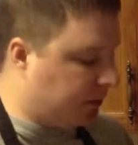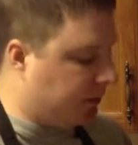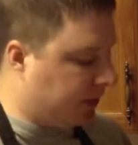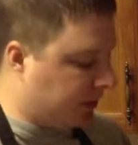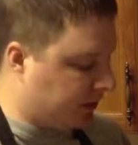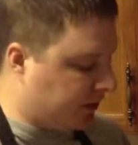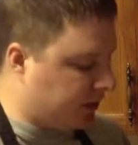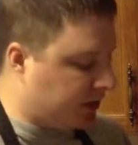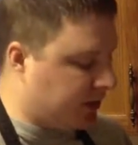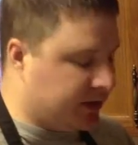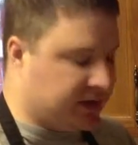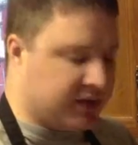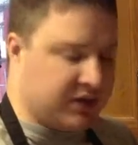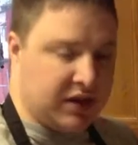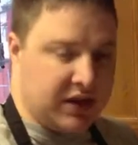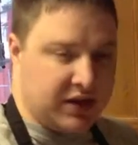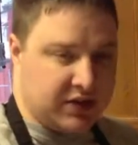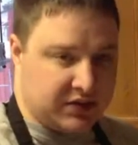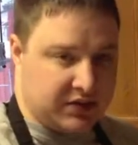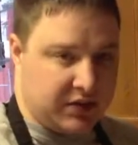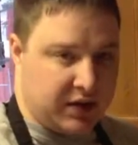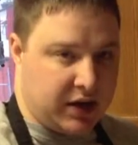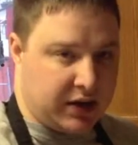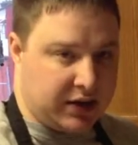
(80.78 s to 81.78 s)
there is
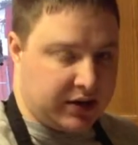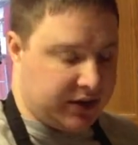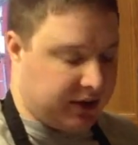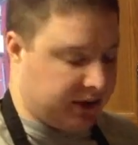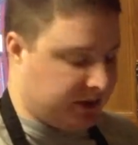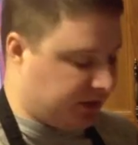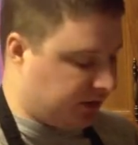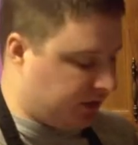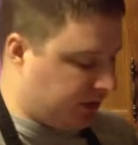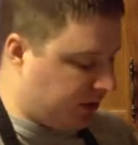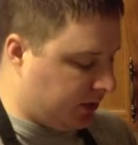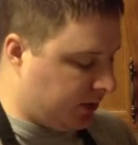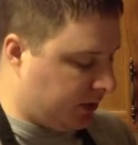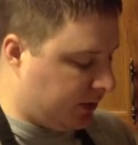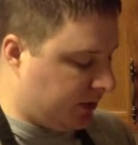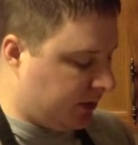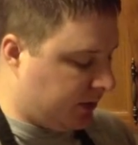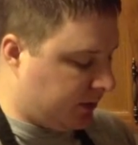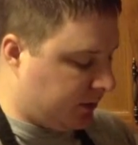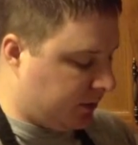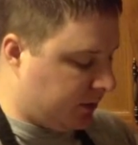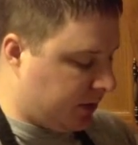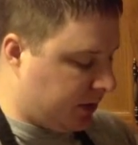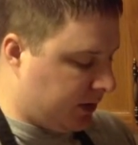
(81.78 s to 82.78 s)
less vodka, so
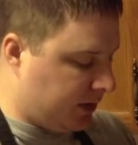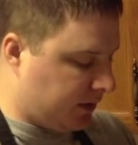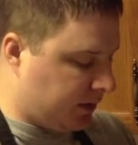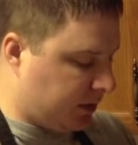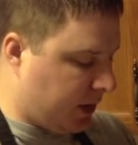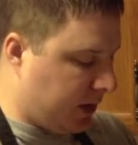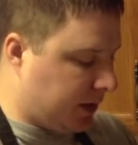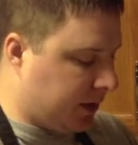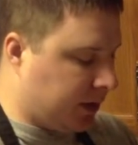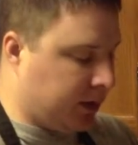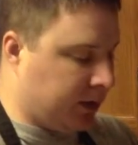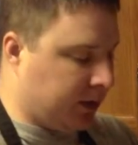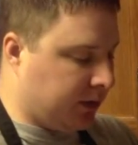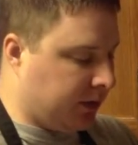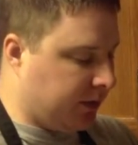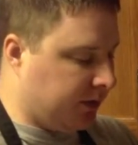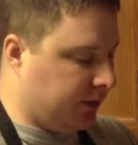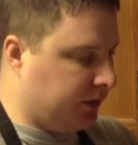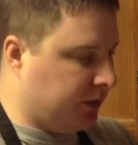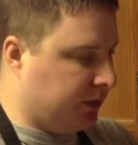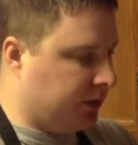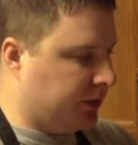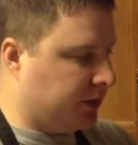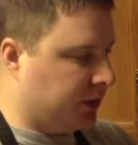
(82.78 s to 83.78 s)
it is probably going to
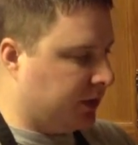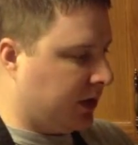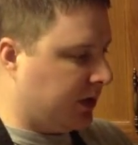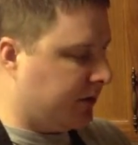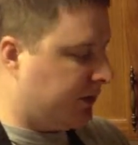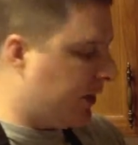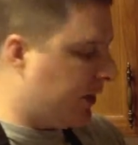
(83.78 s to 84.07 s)
infuse a lot